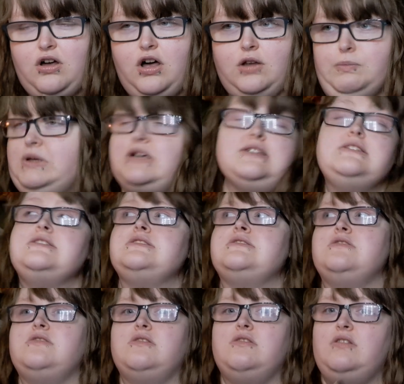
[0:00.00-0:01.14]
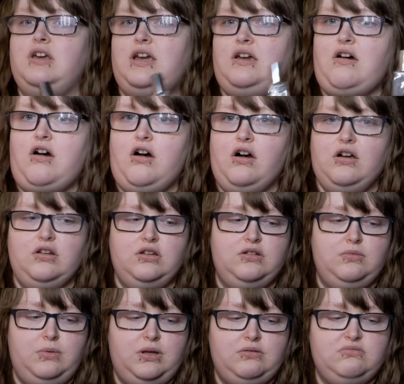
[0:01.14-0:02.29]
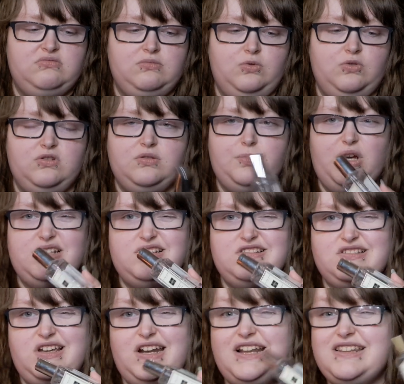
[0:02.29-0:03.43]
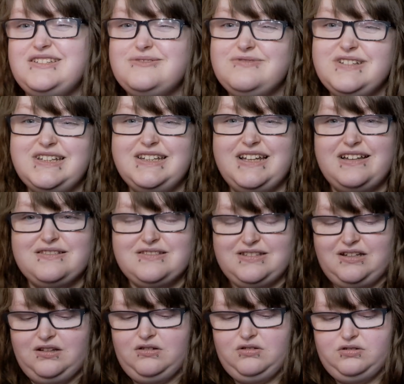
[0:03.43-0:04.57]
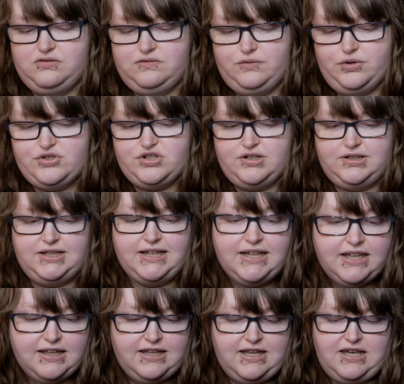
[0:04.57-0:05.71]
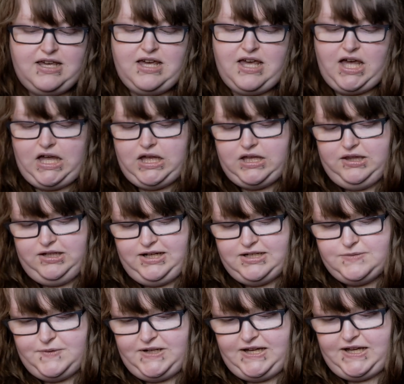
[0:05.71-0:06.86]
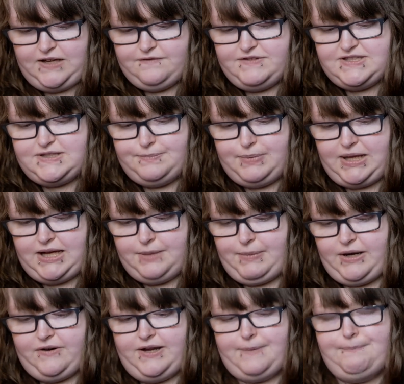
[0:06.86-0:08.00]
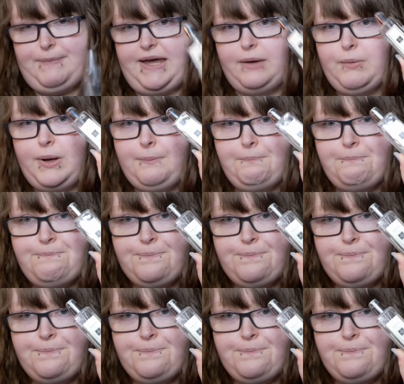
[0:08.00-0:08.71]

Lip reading: lot because they are a little bit more on the pricey side, and they don't really last that long, unfortunately. The next one I have is the Blackberry and Bay one.